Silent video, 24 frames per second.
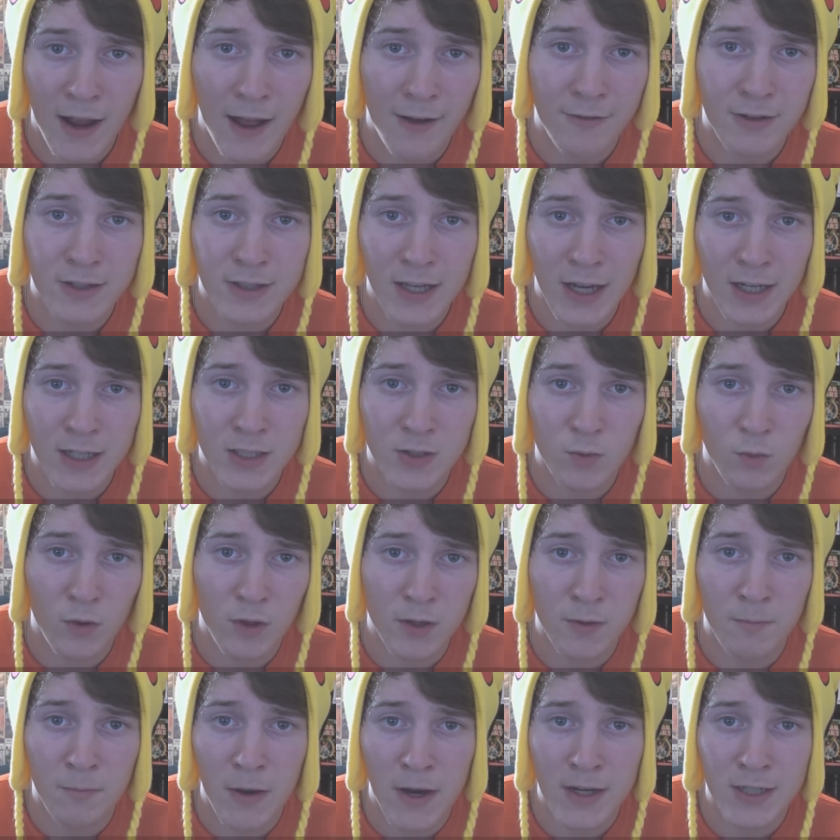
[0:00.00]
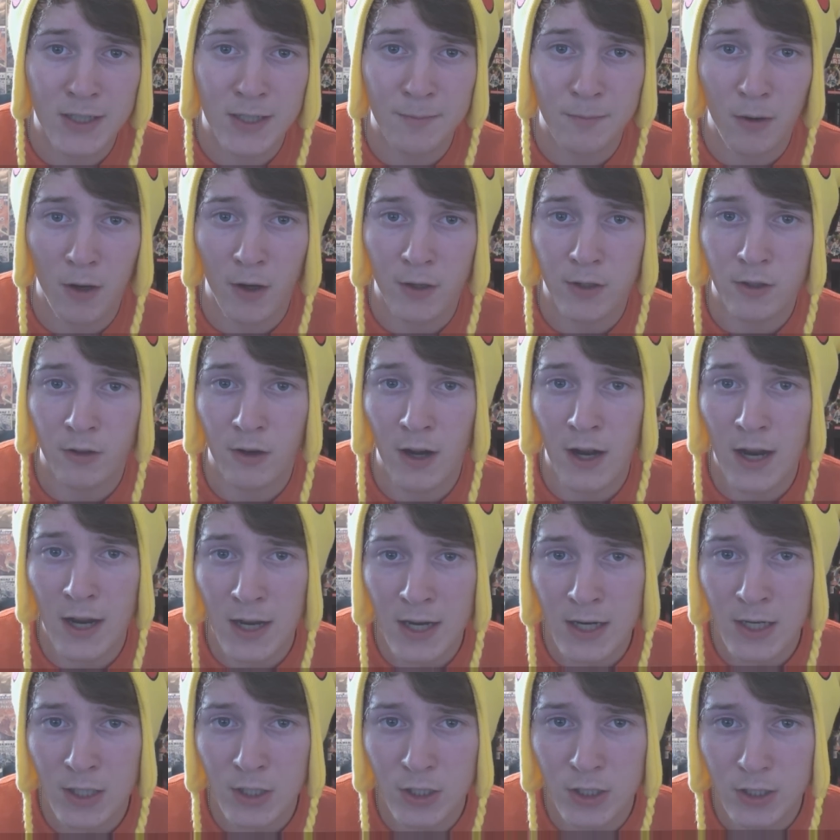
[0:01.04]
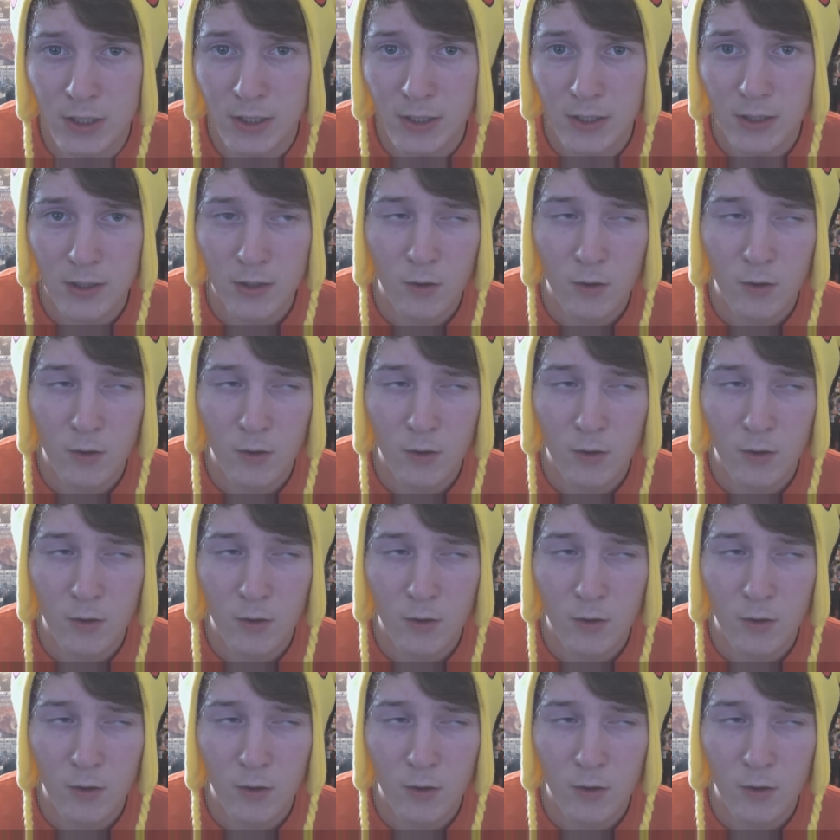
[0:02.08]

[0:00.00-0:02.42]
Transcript: have sex with based upon your age.